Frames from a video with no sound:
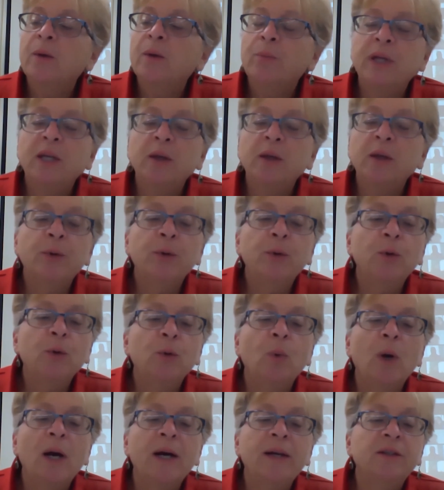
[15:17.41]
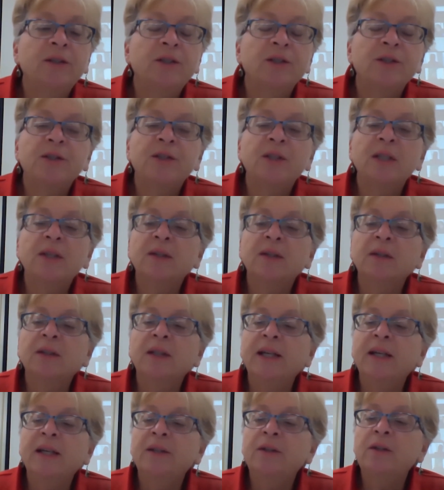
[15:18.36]
people who wanted to see the
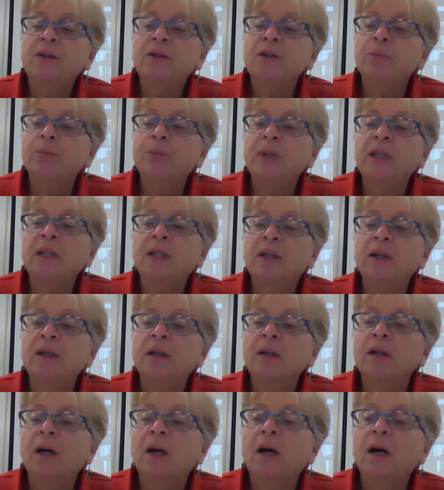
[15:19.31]
land being